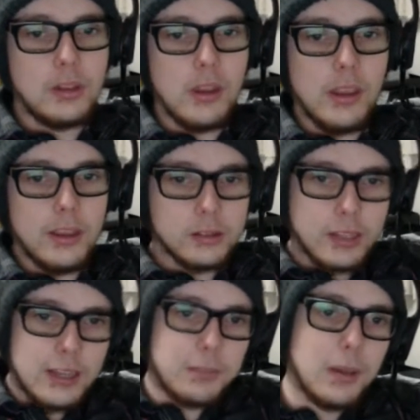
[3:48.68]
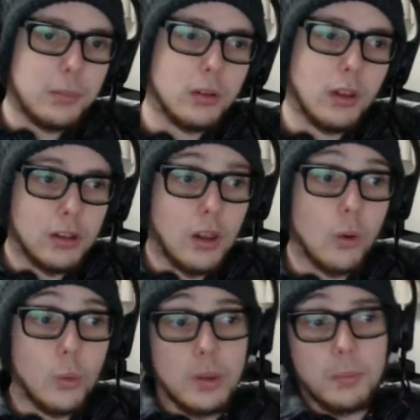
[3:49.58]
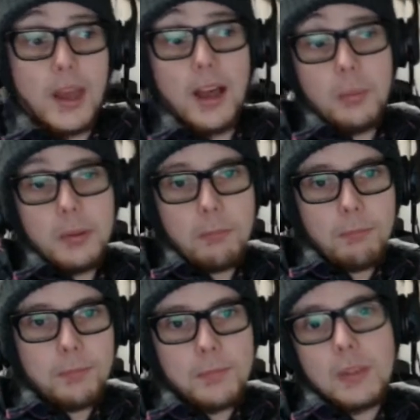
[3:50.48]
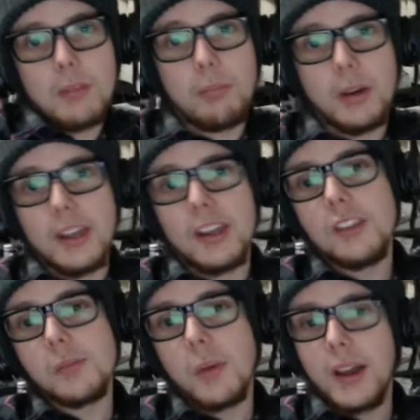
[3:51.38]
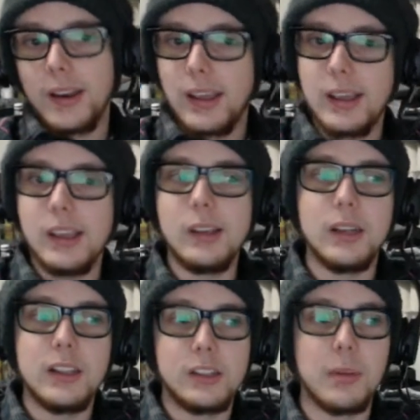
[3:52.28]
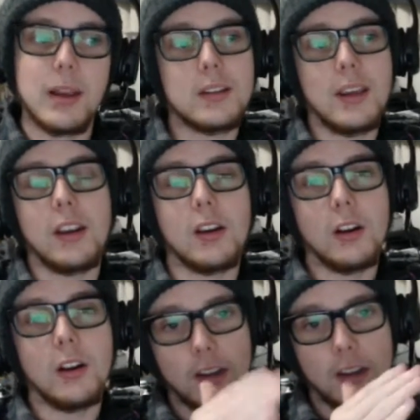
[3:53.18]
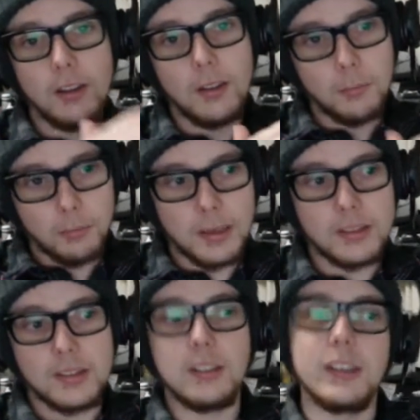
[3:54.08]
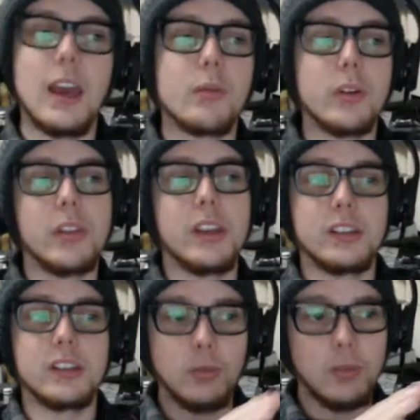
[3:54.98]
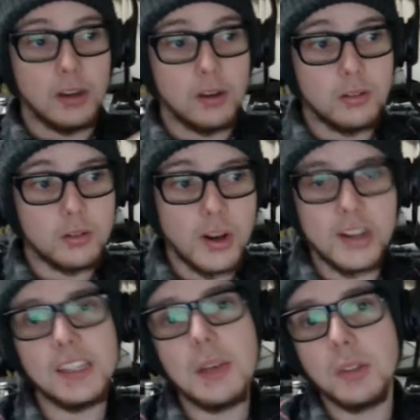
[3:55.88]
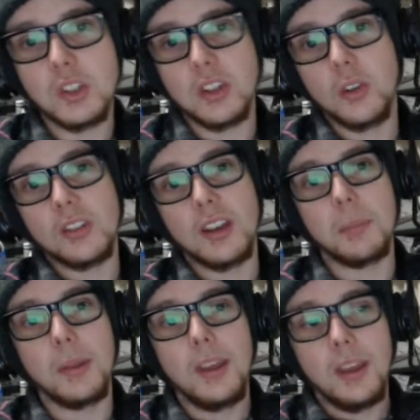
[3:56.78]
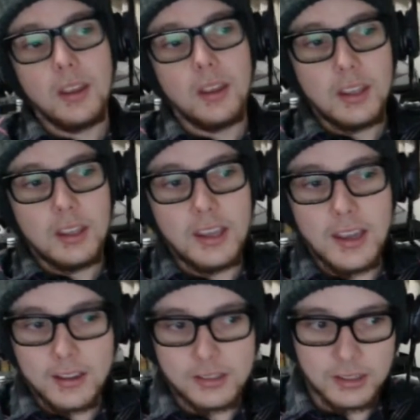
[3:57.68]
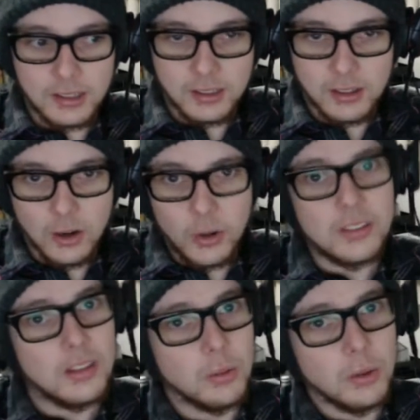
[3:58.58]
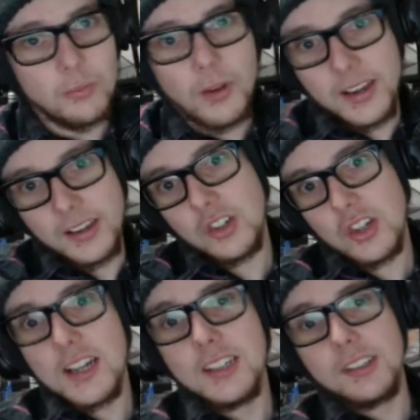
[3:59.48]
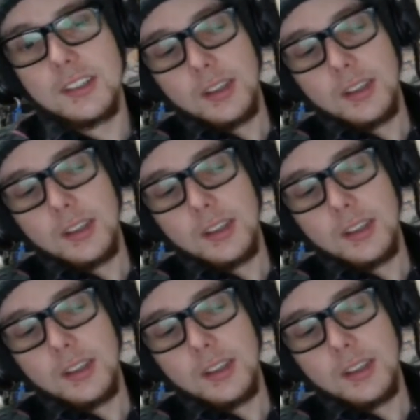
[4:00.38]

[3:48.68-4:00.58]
He'll take people along with him to help him, but in his mind he needs to be able to take on basically everything. So if a greater demon shows up, he has to go in there with a fighting chance.